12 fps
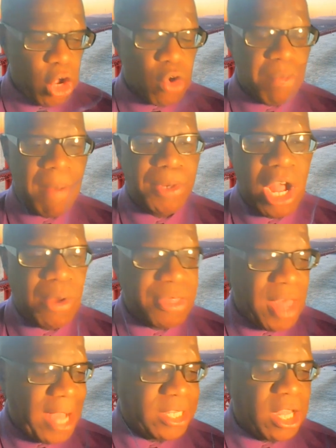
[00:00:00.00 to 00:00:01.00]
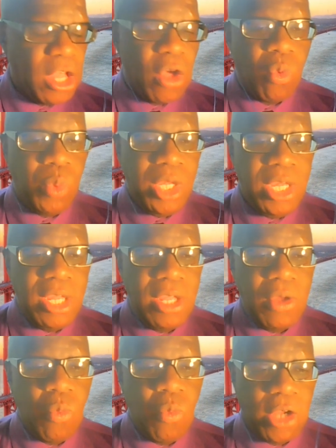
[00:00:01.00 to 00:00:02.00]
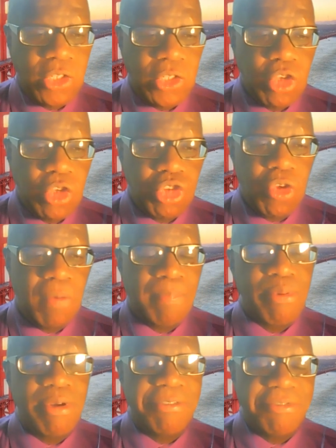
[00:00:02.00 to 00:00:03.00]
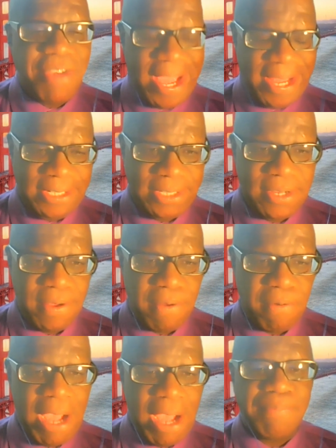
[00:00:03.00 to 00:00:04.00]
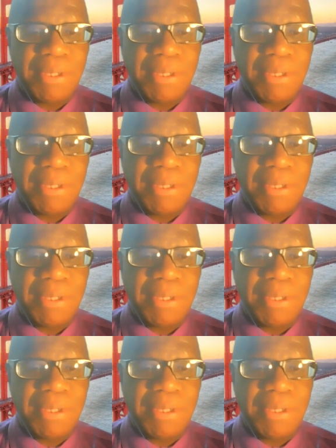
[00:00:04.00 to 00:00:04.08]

Remember now that we want to prevent, right?